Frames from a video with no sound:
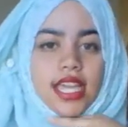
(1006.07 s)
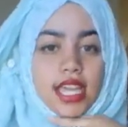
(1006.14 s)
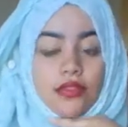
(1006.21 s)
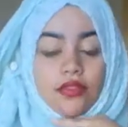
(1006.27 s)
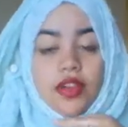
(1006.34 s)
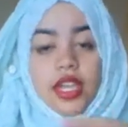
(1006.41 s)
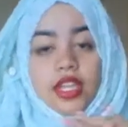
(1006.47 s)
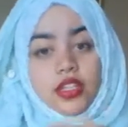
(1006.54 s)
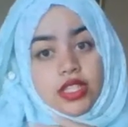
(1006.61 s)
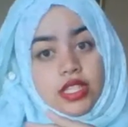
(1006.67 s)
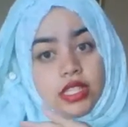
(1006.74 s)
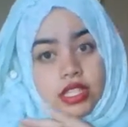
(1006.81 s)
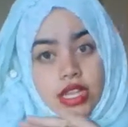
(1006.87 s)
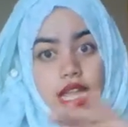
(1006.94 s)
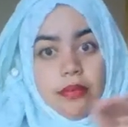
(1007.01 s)
if I had to
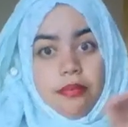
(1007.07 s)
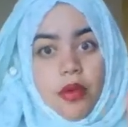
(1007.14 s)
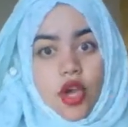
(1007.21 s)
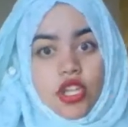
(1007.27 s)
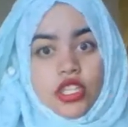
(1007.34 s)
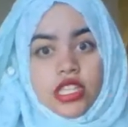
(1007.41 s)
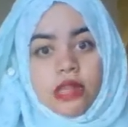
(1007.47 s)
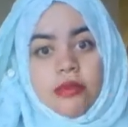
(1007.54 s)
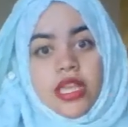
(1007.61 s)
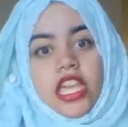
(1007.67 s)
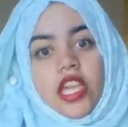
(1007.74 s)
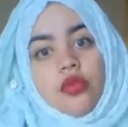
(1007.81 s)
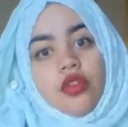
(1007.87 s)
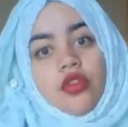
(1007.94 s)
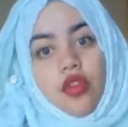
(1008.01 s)
slide past him,
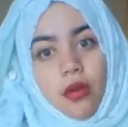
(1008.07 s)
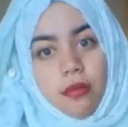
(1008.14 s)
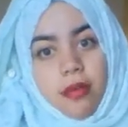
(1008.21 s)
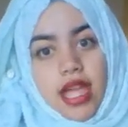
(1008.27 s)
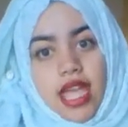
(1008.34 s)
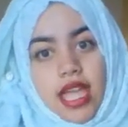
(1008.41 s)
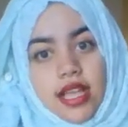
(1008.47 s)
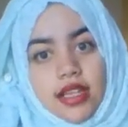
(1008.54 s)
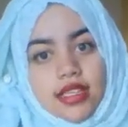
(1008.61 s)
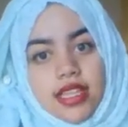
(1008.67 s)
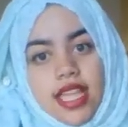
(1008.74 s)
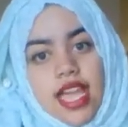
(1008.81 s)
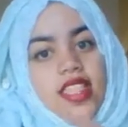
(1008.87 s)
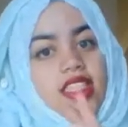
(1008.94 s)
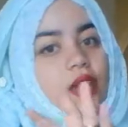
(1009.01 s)
he would grab my
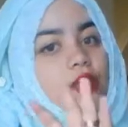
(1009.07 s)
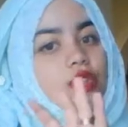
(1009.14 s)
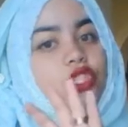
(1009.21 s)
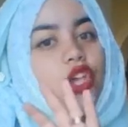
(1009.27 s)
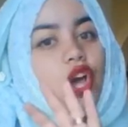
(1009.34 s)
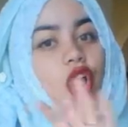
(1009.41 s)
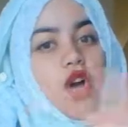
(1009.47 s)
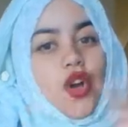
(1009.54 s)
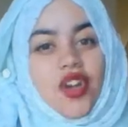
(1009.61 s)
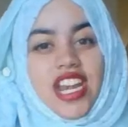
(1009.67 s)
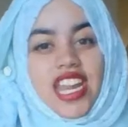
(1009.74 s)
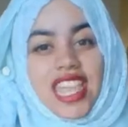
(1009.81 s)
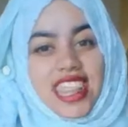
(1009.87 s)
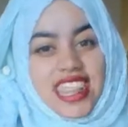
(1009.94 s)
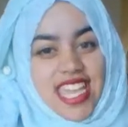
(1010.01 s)
ass. And that was the
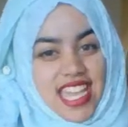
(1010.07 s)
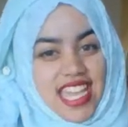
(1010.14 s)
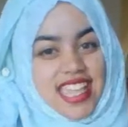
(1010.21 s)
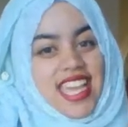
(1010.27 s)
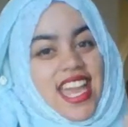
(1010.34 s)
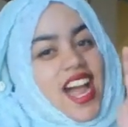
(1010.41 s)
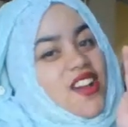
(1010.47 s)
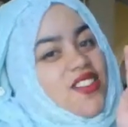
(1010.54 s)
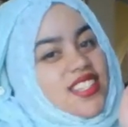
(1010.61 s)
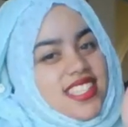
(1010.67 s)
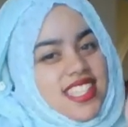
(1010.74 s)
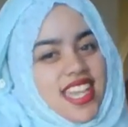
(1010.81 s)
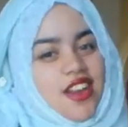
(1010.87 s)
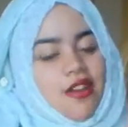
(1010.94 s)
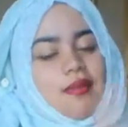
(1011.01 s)
only thing that I was
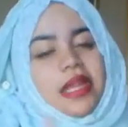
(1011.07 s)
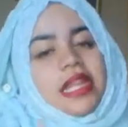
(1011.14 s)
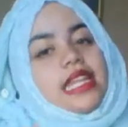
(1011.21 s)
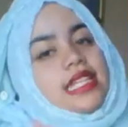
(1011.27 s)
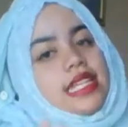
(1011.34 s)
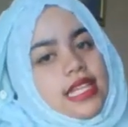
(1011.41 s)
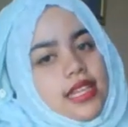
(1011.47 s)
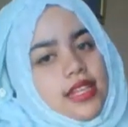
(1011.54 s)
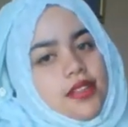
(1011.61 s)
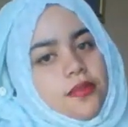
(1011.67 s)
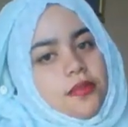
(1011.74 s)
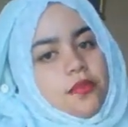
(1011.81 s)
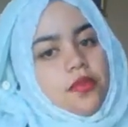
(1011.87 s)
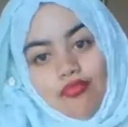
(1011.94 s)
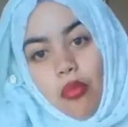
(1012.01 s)
scared of, but he didn't.
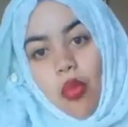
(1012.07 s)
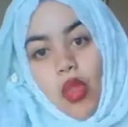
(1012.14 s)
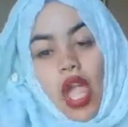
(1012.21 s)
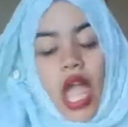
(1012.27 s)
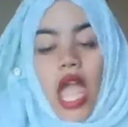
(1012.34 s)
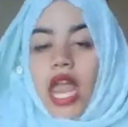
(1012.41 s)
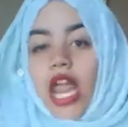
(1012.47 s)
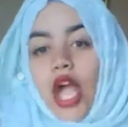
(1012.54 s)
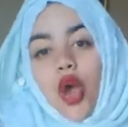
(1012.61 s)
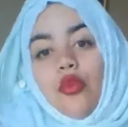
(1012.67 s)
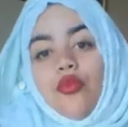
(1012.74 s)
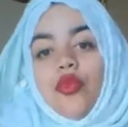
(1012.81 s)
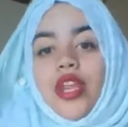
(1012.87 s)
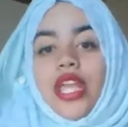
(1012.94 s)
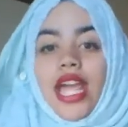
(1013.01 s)
And
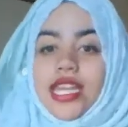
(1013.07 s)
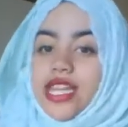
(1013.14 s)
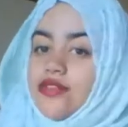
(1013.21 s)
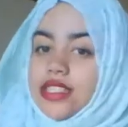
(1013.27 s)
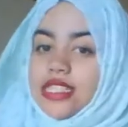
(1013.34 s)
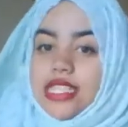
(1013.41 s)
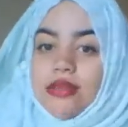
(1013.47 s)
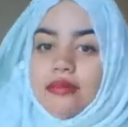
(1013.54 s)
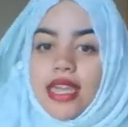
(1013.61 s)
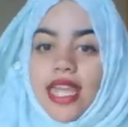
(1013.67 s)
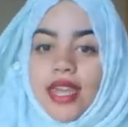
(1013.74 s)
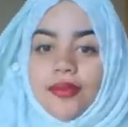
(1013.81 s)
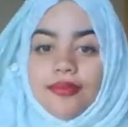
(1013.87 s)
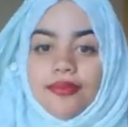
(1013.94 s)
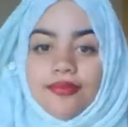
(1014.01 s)
hopefully I never see him
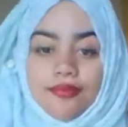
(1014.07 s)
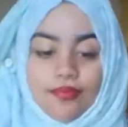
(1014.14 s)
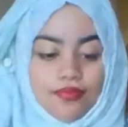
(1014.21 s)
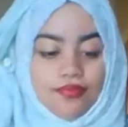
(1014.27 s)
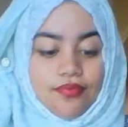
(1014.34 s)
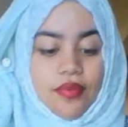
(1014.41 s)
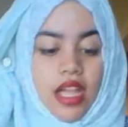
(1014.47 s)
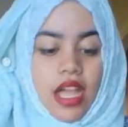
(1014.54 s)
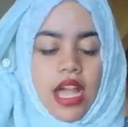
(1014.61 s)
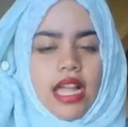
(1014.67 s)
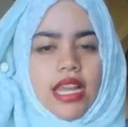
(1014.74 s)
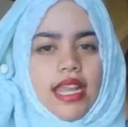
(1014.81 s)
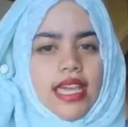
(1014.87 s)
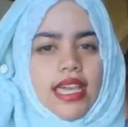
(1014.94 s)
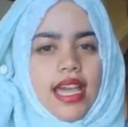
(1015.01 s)
again.
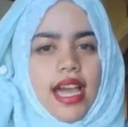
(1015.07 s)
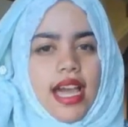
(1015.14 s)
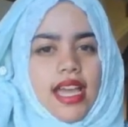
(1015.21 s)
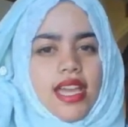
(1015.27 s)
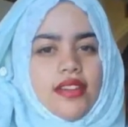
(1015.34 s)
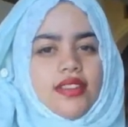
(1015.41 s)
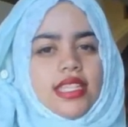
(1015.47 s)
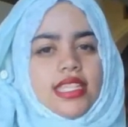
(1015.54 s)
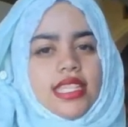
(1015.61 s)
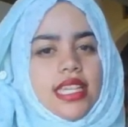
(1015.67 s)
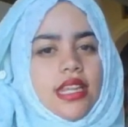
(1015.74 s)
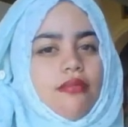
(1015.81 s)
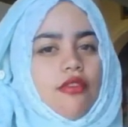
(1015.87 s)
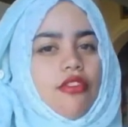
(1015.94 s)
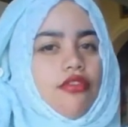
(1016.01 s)
Like, I haven't
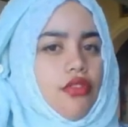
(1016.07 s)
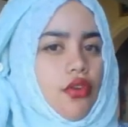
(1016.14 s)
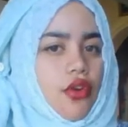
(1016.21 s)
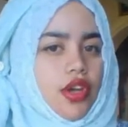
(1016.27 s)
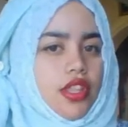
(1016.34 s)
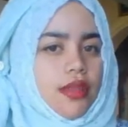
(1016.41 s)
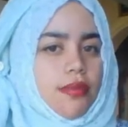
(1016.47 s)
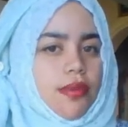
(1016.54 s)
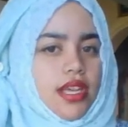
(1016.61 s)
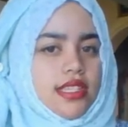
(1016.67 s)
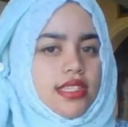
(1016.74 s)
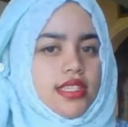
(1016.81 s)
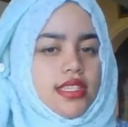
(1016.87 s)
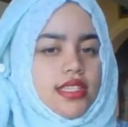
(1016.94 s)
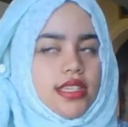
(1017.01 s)
seen him before on the
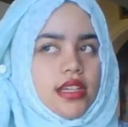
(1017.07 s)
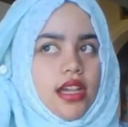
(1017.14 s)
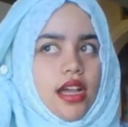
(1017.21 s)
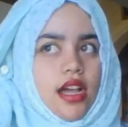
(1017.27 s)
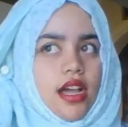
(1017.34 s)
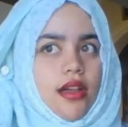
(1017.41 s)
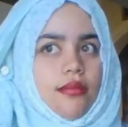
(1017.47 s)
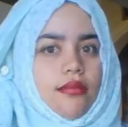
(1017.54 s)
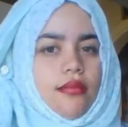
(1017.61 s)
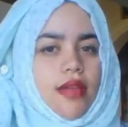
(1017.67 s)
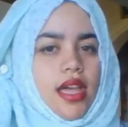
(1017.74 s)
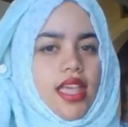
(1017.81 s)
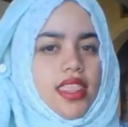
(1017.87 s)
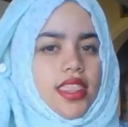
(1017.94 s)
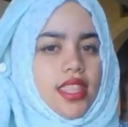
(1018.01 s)
bus
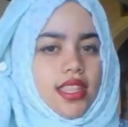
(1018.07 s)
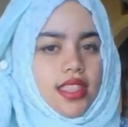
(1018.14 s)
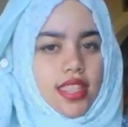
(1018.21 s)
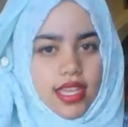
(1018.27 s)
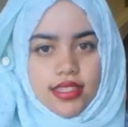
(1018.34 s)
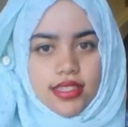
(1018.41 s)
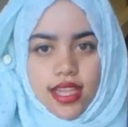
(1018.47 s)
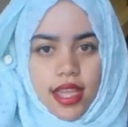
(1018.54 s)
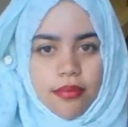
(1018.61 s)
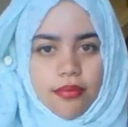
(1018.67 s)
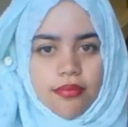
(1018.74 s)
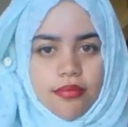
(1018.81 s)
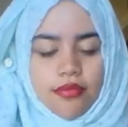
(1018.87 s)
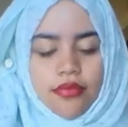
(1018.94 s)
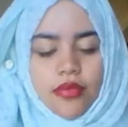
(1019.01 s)
at that time.